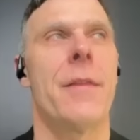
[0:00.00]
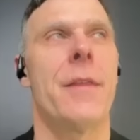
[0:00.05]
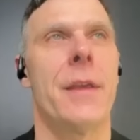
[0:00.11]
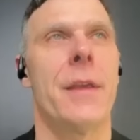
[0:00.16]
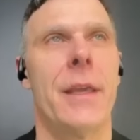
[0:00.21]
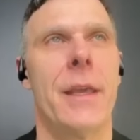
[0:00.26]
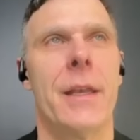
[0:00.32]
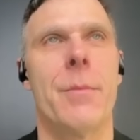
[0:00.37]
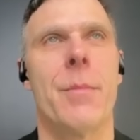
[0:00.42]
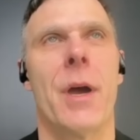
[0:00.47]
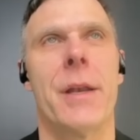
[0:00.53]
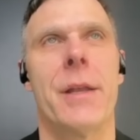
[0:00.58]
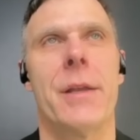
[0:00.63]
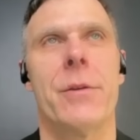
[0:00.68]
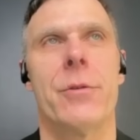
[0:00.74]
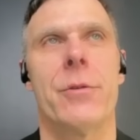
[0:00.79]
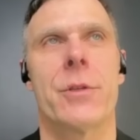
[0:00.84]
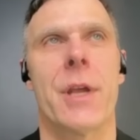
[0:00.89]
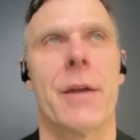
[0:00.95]
I think
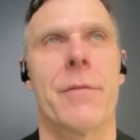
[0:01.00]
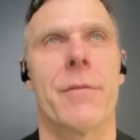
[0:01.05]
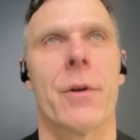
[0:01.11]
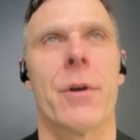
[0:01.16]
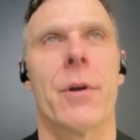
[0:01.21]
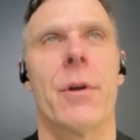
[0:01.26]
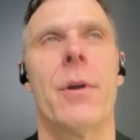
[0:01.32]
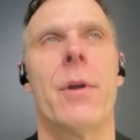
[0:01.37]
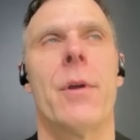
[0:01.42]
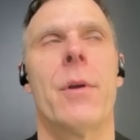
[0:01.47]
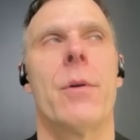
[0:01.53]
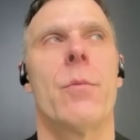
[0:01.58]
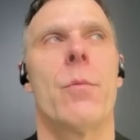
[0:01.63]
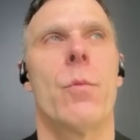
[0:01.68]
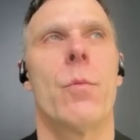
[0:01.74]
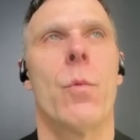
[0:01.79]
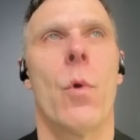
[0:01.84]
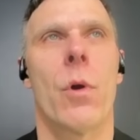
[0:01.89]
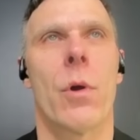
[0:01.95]
anybody who's ever
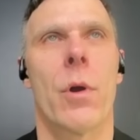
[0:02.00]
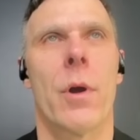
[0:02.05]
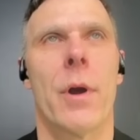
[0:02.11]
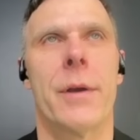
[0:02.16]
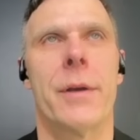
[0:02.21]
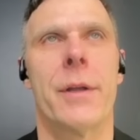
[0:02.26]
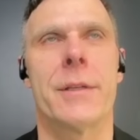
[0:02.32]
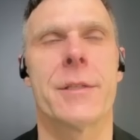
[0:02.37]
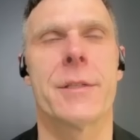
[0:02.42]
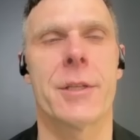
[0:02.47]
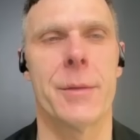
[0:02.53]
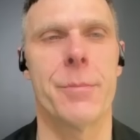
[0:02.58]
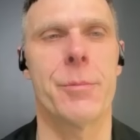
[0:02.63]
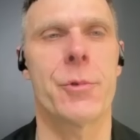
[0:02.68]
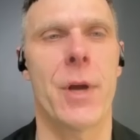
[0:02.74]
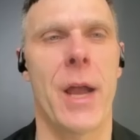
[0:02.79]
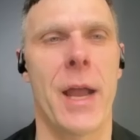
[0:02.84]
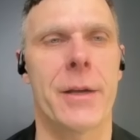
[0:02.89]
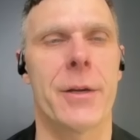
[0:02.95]
worn a
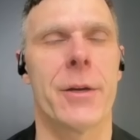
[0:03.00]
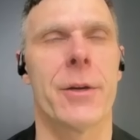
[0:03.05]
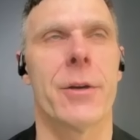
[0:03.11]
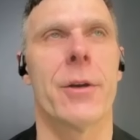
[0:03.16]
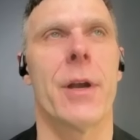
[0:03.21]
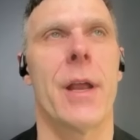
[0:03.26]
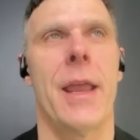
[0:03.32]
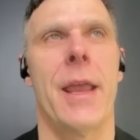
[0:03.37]
sleep tracker